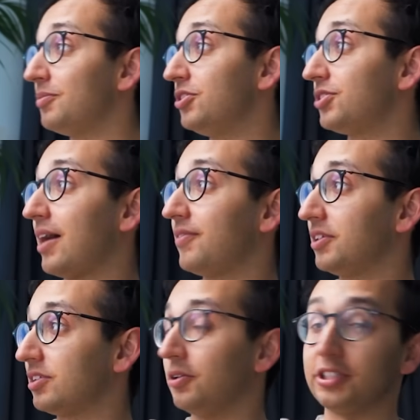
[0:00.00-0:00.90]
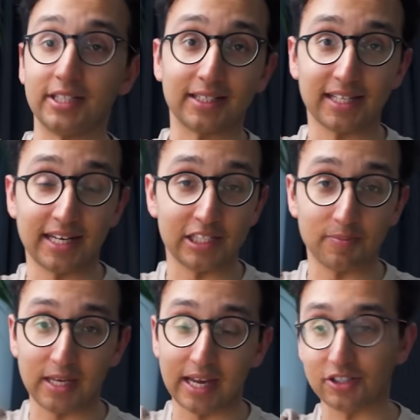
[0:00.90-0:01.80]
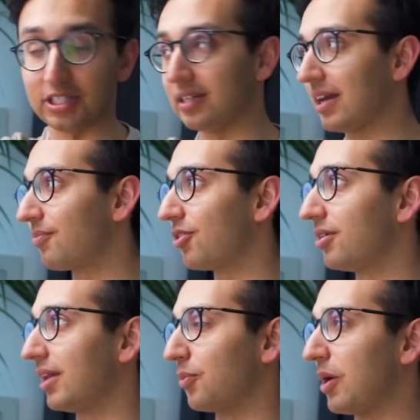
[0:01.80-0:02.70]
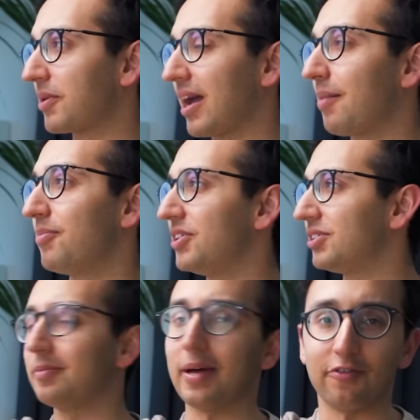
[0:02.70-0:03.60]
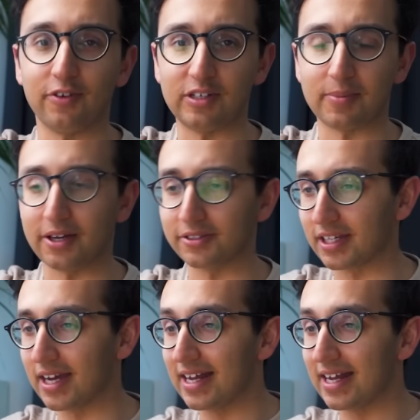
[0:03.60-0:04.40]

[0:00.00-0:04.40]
I'm used to having this Logitech 1080p HD camera, like webcam, but this is about £50.